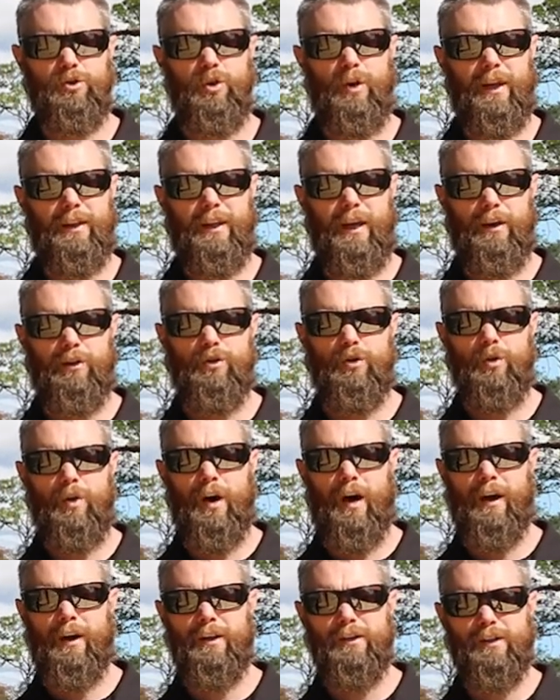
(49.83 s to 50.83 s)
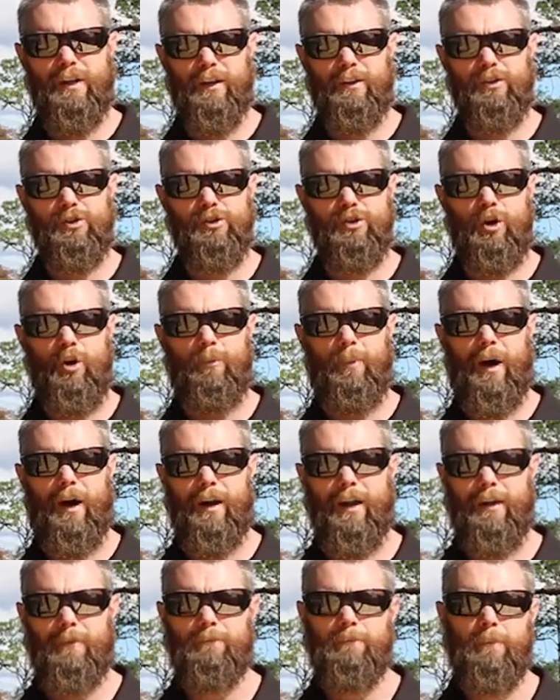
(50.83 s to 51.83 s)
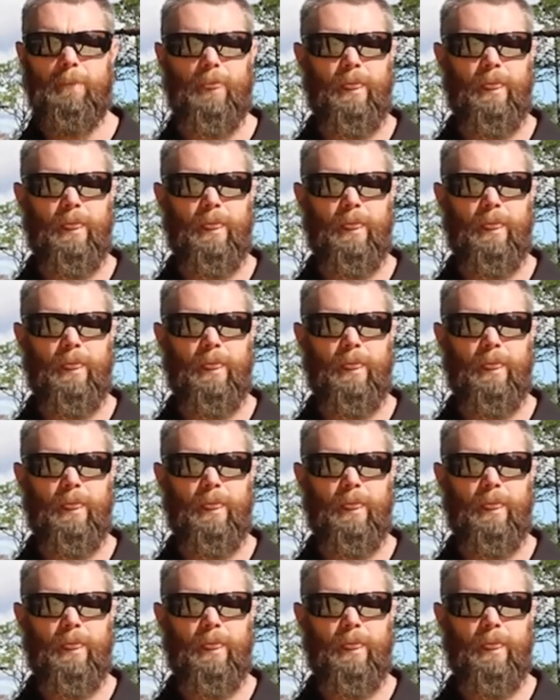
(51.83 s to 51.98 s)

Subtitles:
you get that new gun and it's got the scope on it,